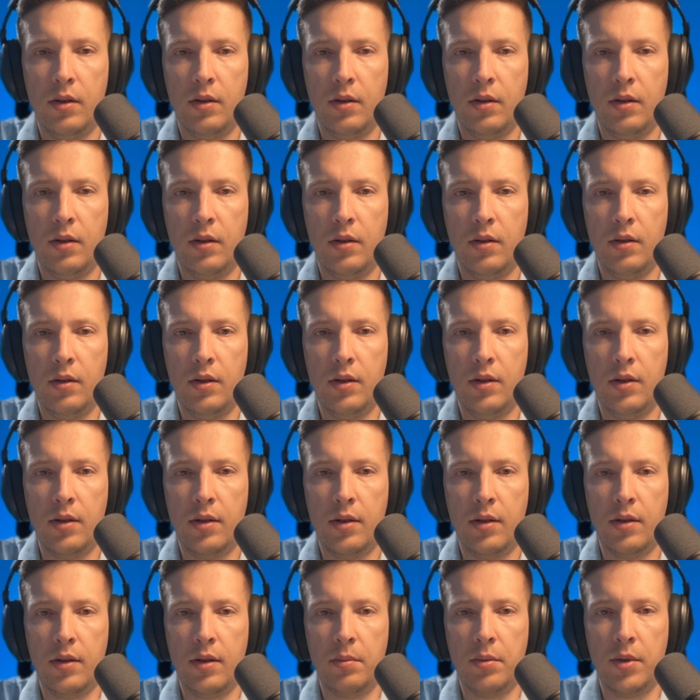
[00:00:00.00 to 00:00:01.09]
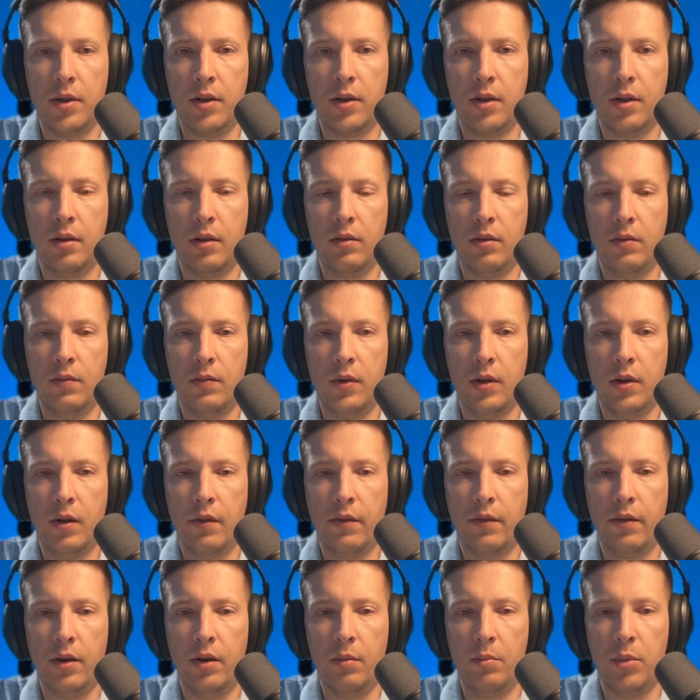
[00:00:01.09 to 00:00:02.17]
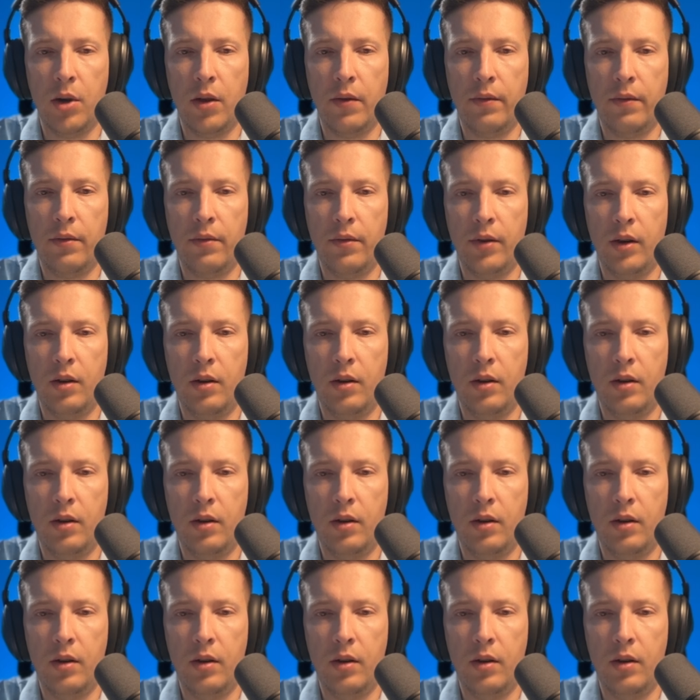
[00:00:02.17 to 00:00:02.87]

this subset of like 3x3.